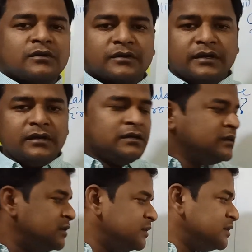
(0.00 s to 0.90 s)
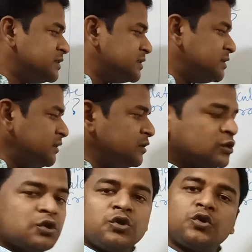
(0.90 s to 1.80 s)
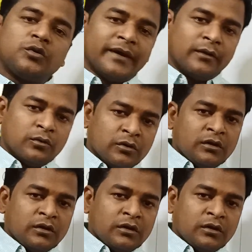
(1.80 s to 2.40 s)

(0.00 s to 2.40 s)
Okay, this is the true value.